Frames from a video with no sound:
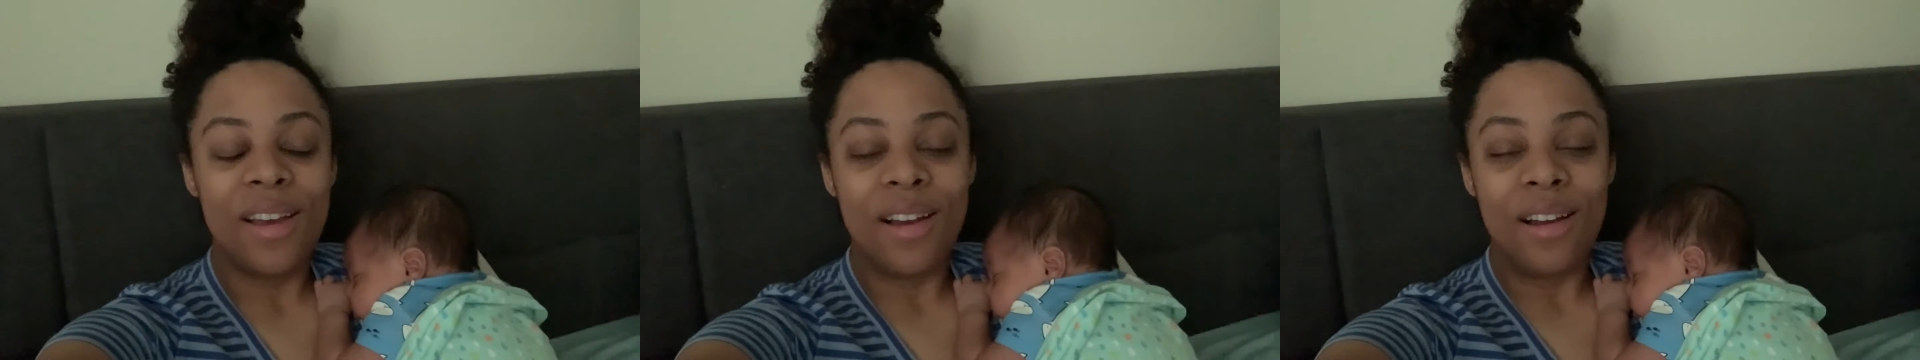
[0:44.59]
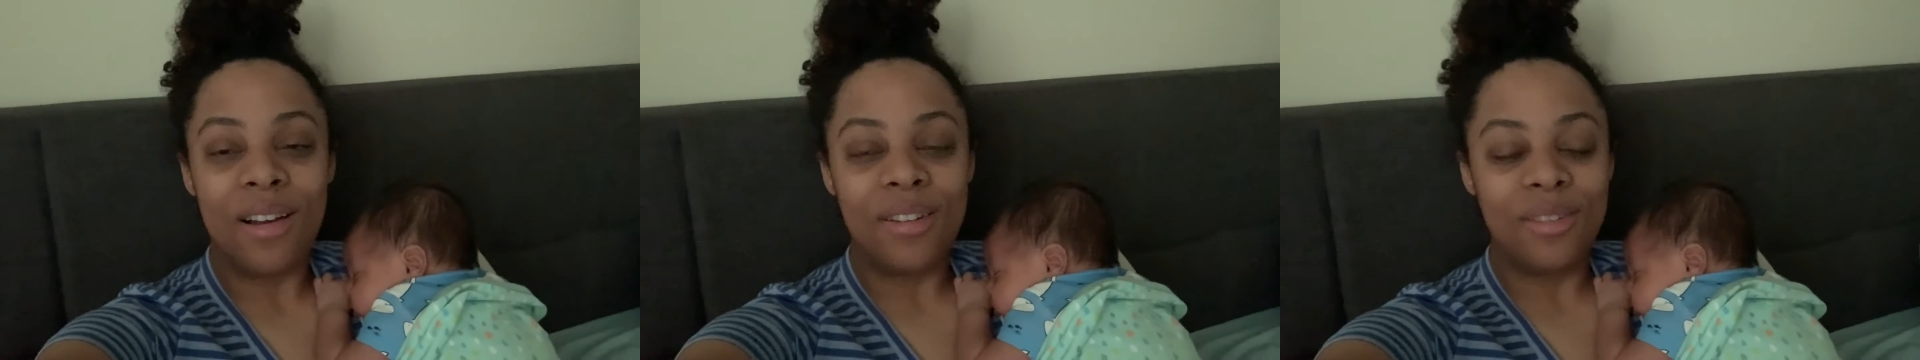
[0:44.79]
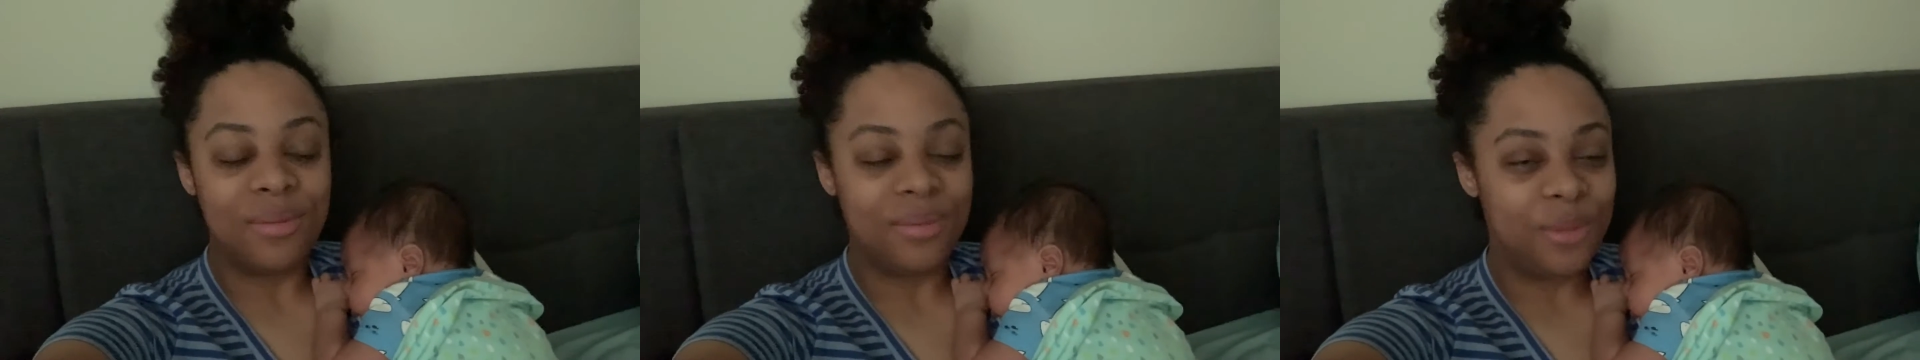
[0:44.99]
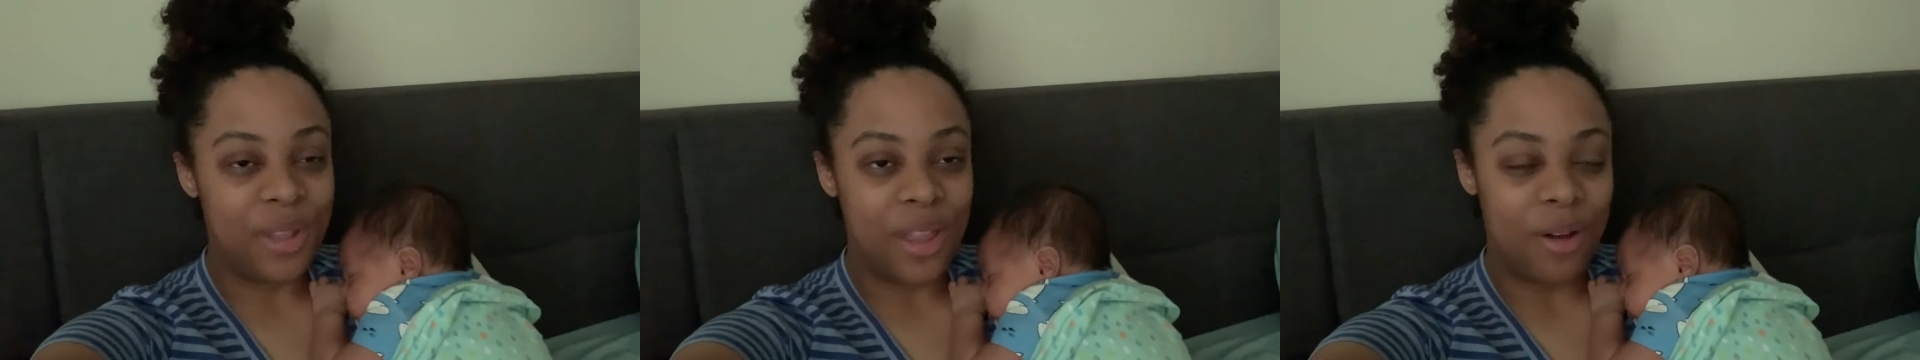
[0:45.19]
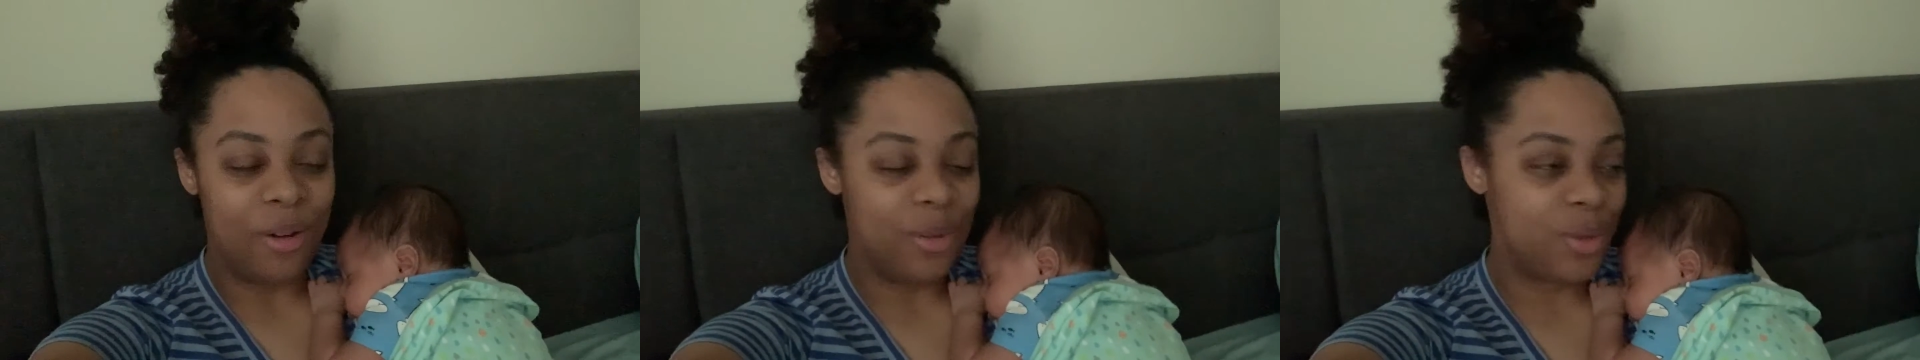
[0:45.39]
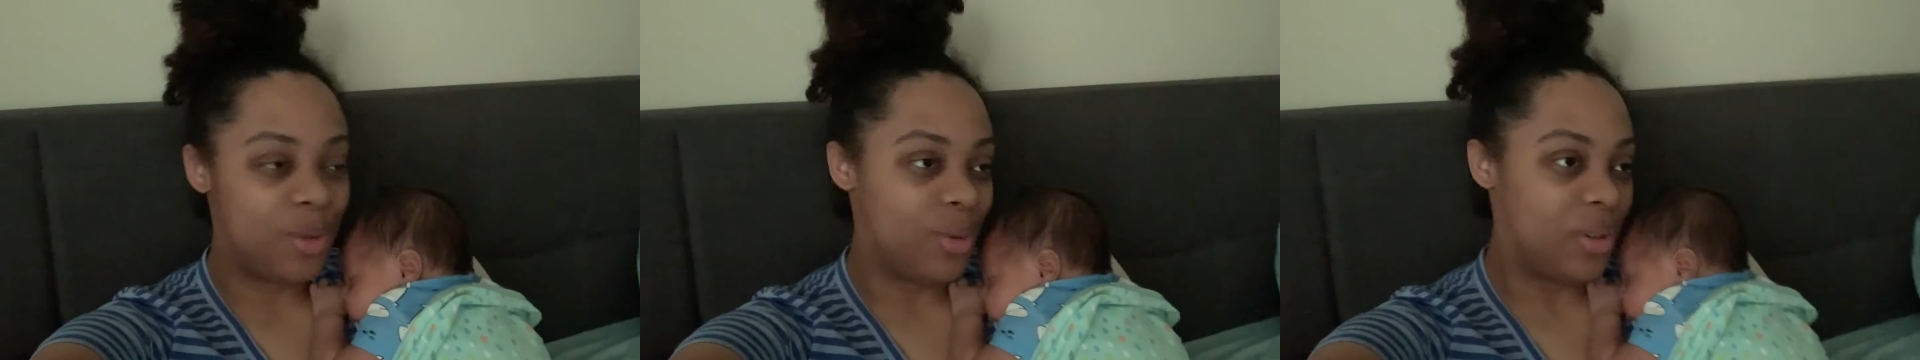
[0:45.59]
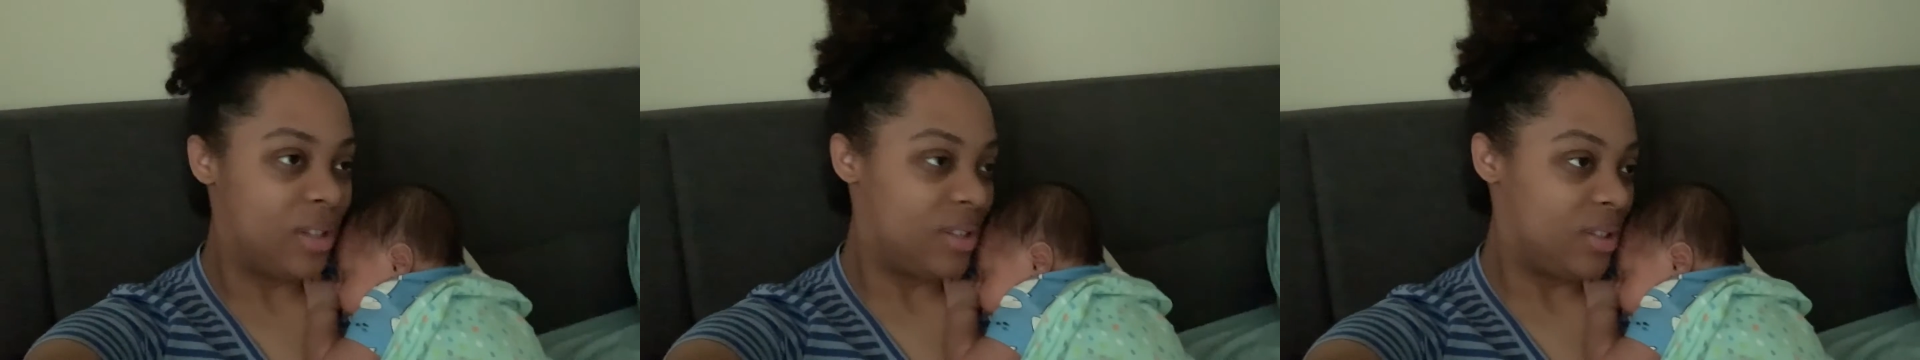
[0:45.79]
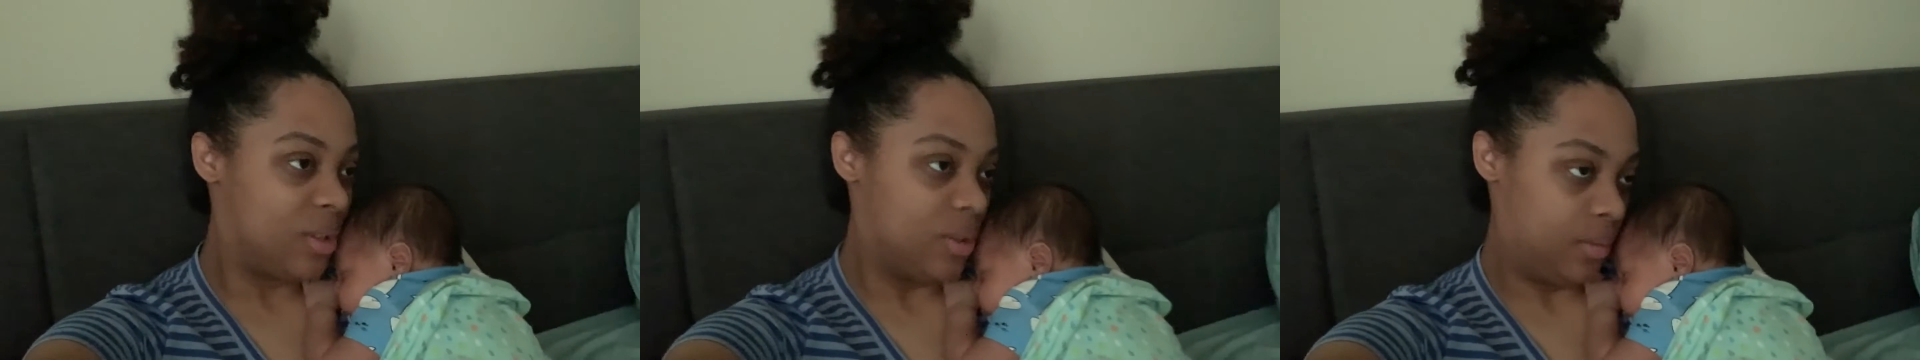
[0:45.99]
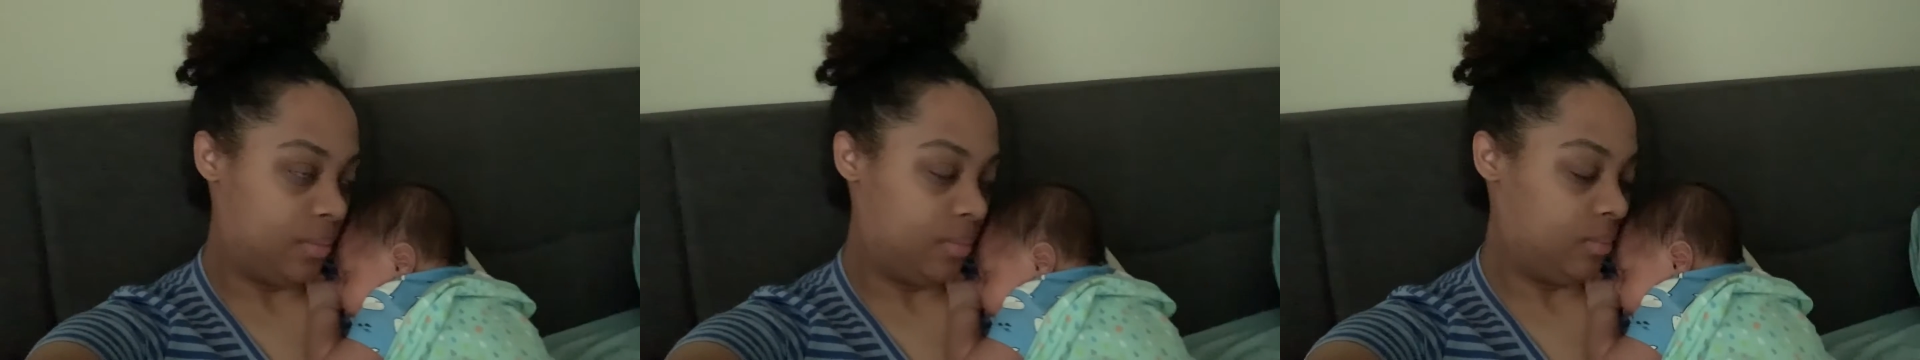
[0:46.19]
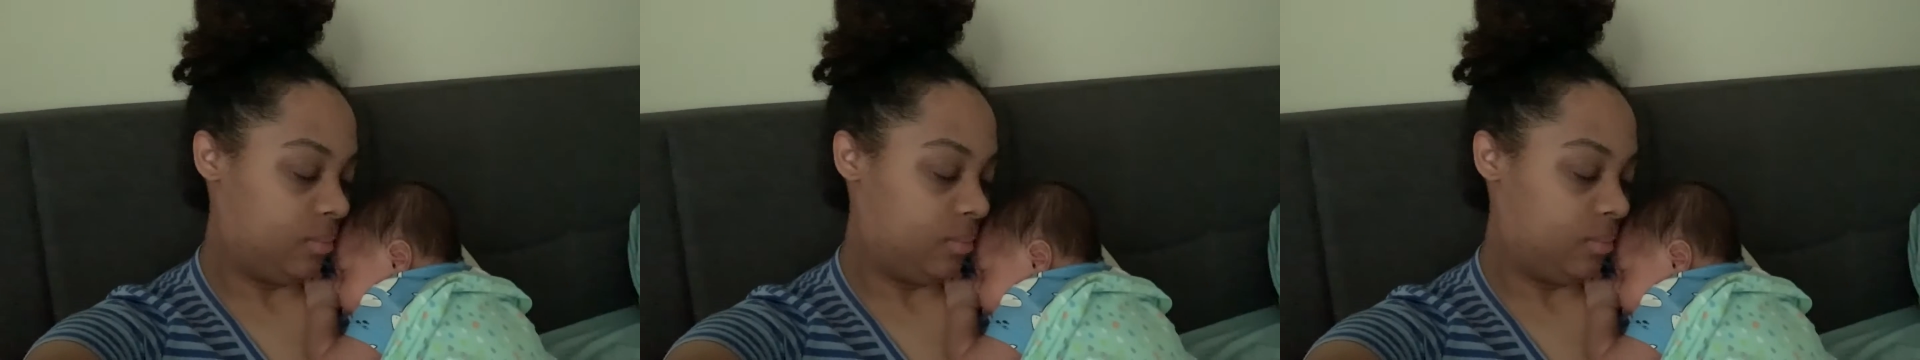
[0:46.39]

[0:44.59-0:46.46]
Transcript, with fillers: um without Josue. So